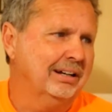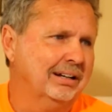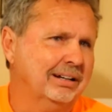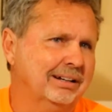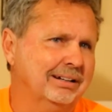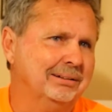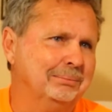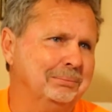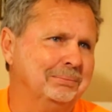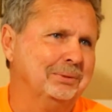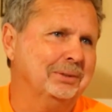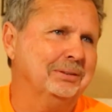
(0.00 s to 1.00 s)

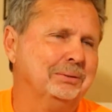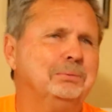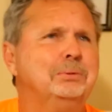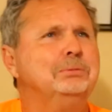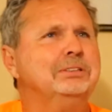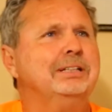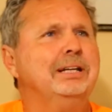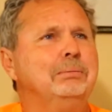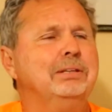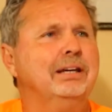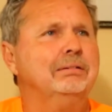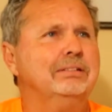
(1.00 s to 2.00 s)
what was the name
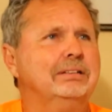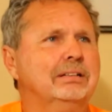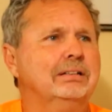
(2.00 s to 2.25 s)
of that one?